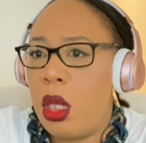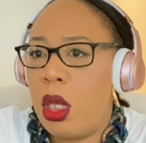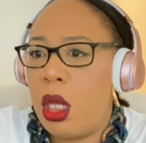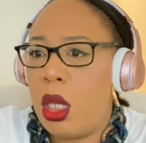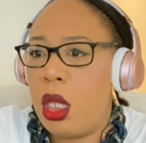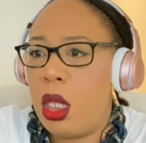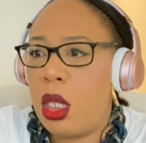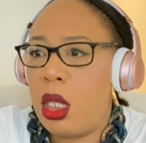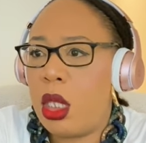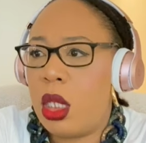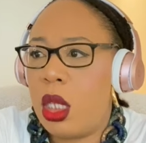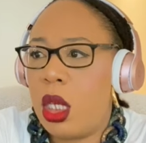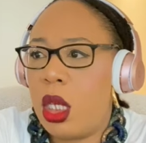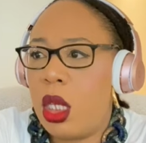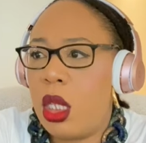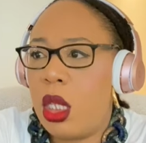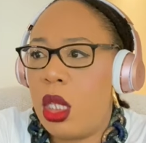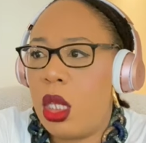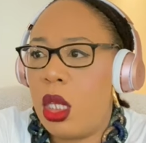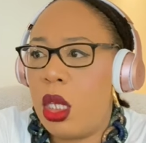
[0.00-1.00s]
It's
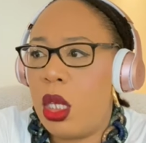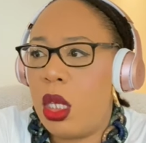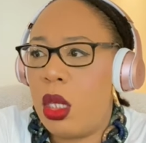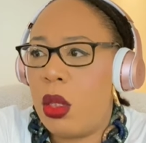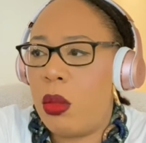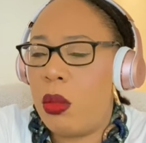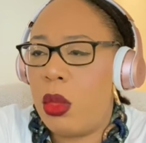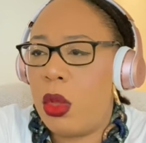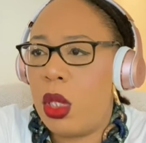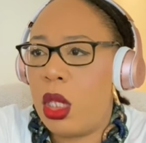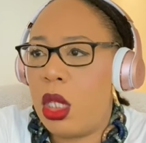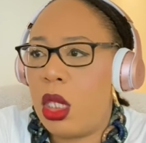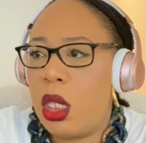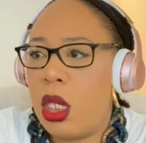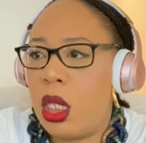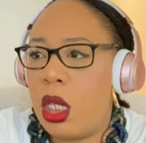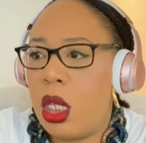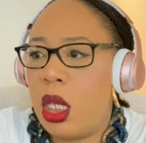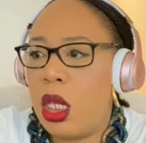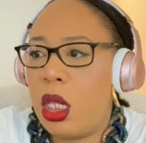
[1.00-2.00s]
in him.
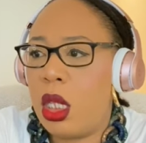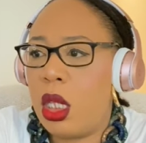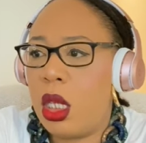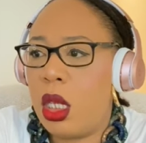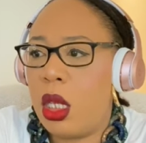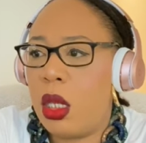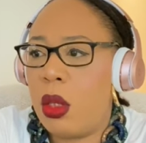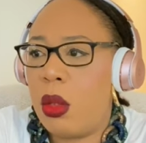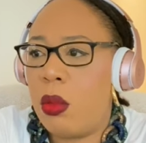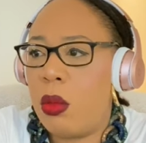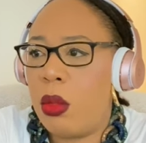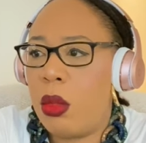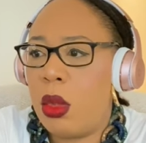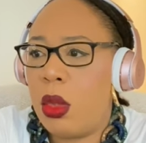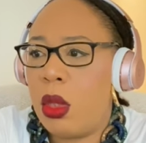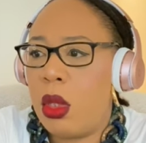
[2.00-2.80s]
It's in him.